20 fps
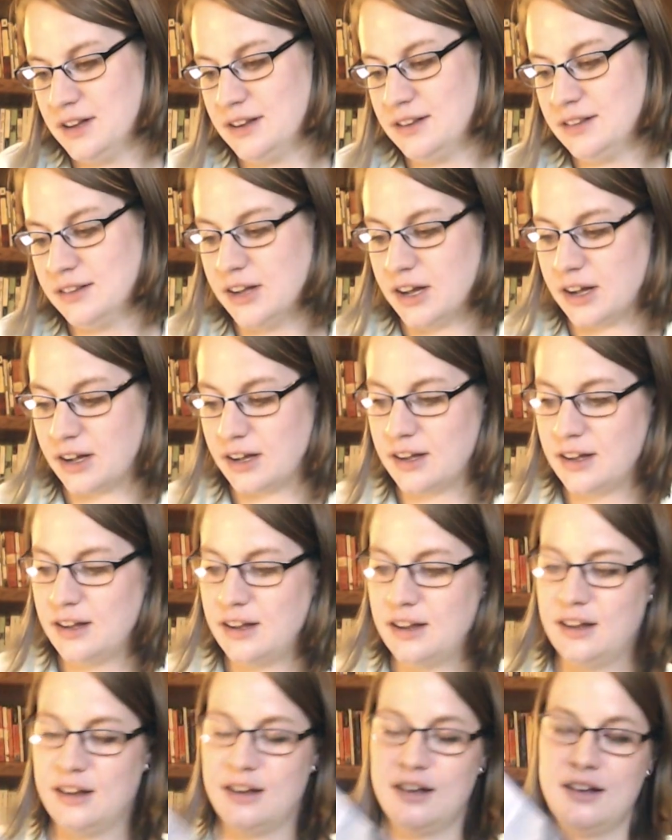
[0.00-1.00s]
Look.
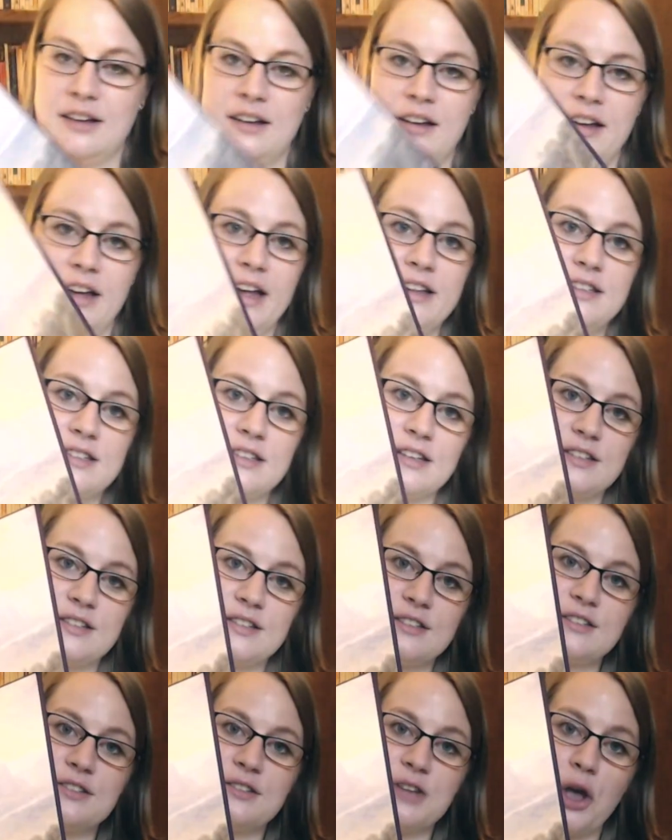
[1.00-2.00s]
It's
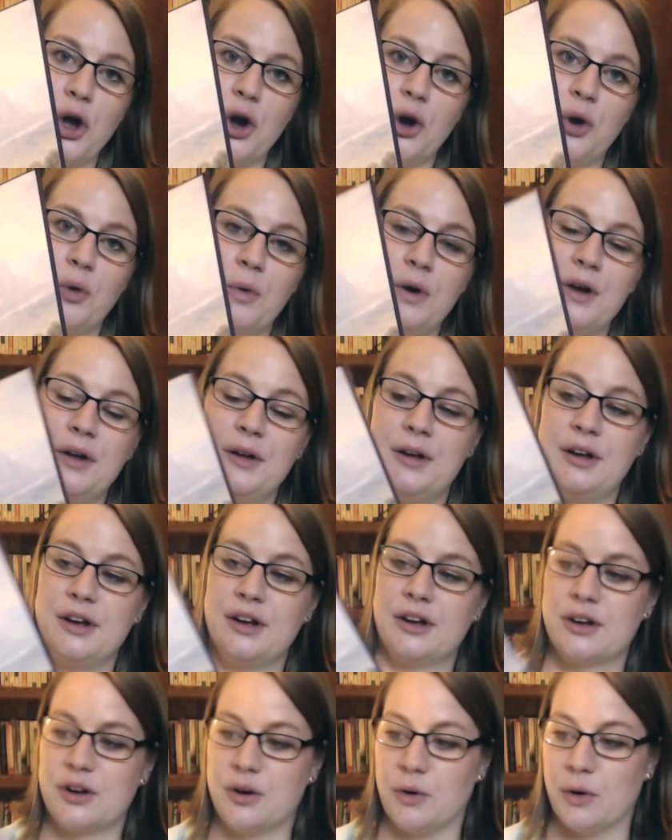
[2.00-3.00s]
so
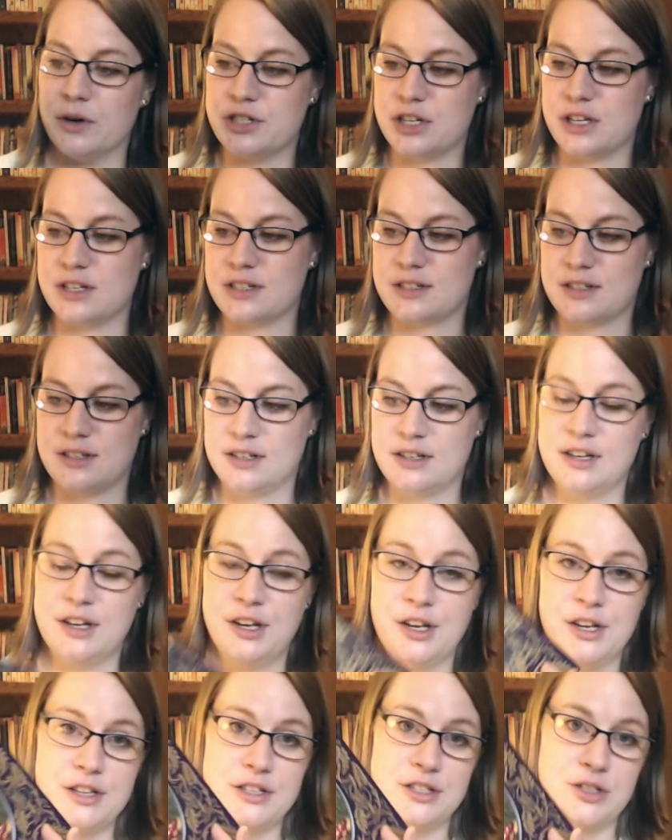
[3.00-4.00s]
gorgeous.
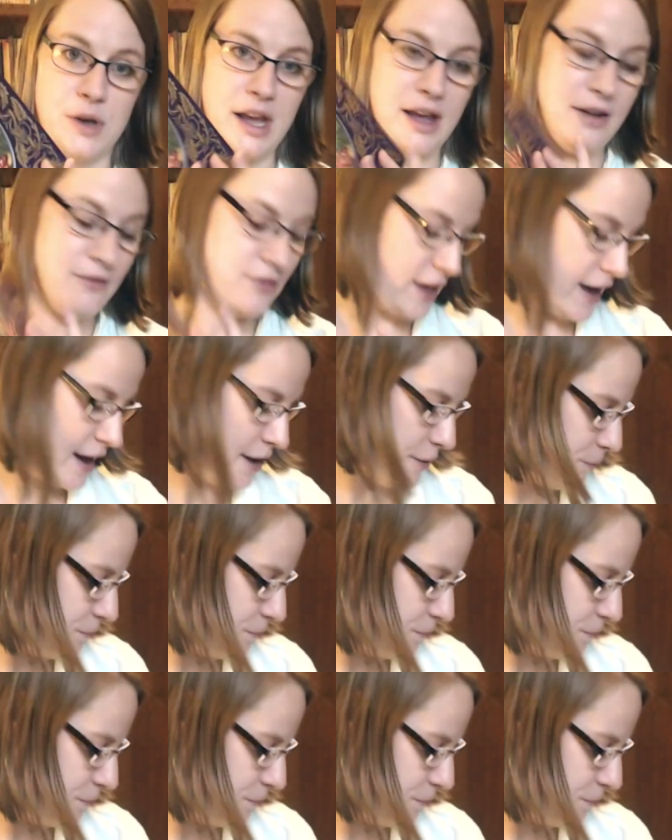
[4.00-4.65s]
So I have that.